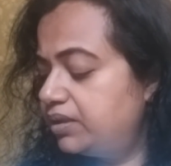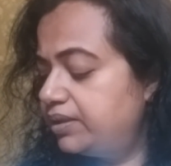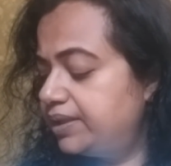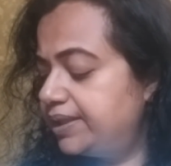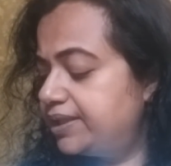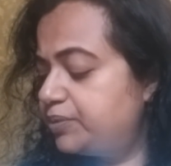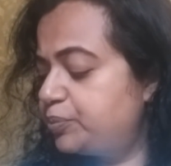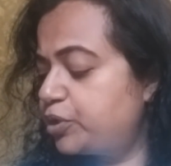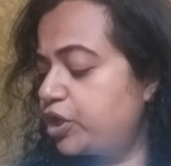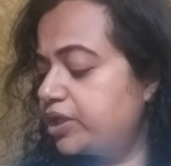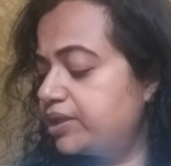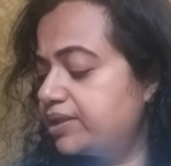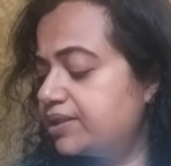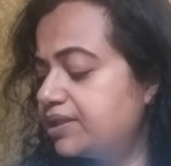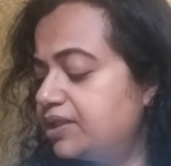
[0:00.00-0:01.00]
these
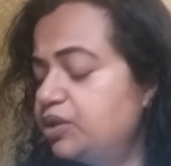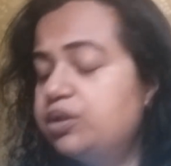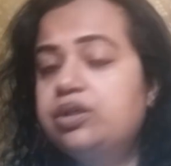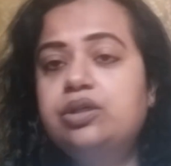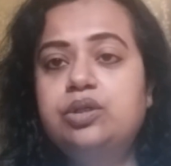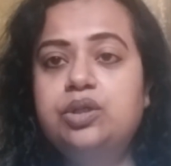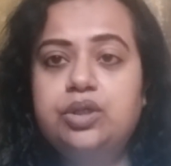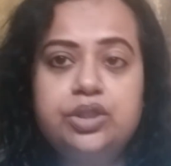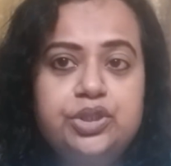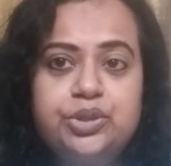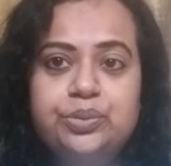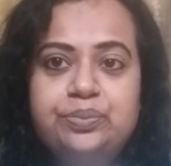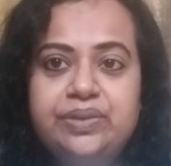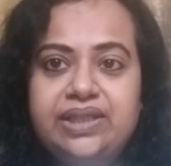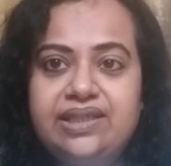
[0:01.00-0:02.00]
products look good to
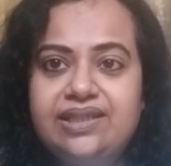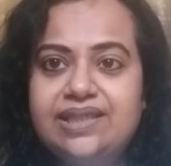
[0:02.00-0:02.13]
me,